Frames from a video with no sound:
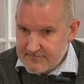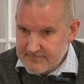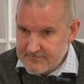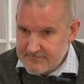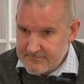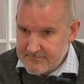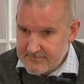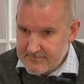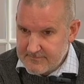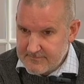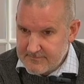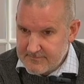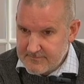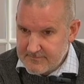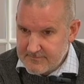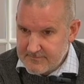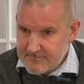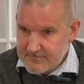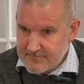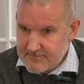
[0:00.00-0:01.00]

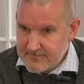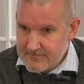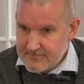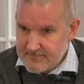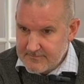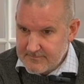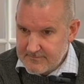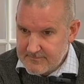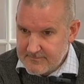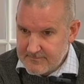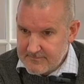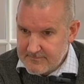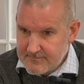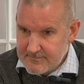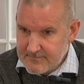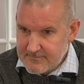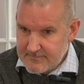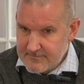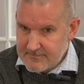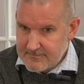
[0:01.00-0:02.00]

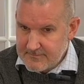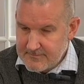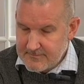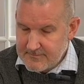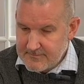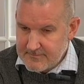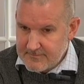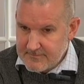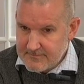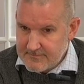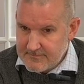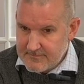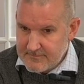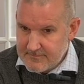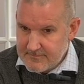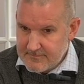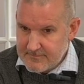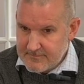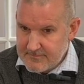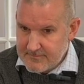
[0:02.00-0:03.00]

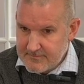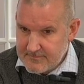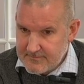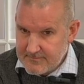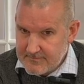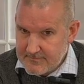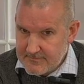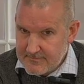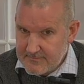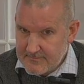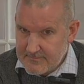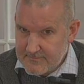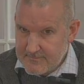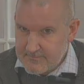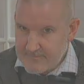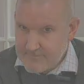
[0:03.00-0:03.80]
The person shown says nothing.